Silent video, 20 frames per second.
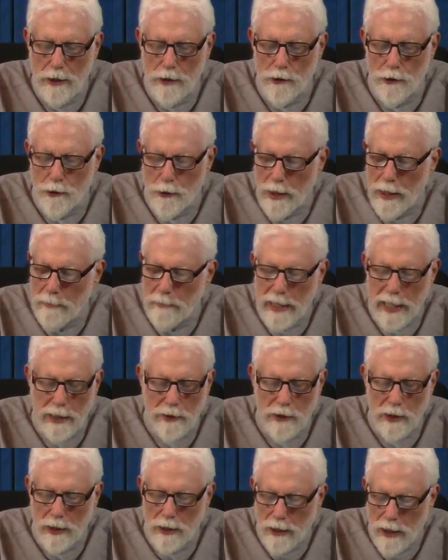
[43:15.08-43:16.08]

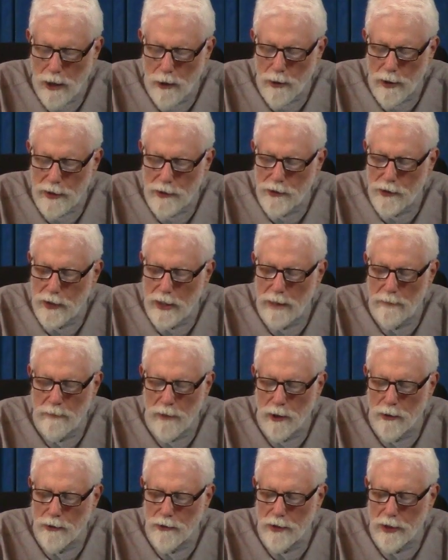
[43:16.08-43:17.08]
dreaming the lowest and
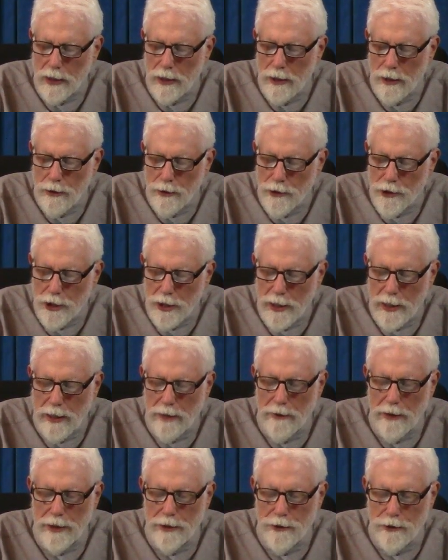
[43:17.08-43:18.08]
most
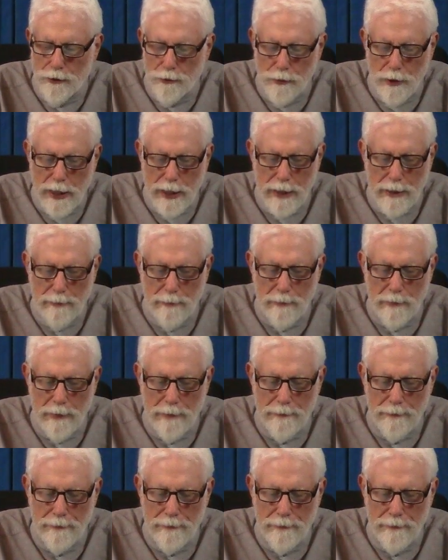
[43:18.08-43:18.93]
illusionary dream.